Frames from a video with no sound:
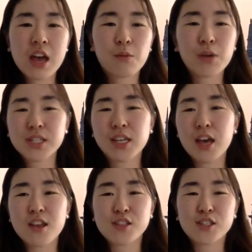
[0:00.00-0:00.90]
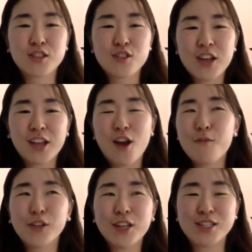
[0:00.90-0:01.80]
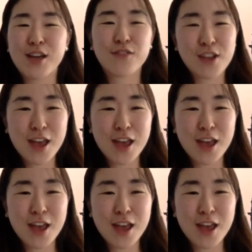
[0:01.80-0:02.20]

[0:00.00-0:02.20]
once again it's there's like not really a definite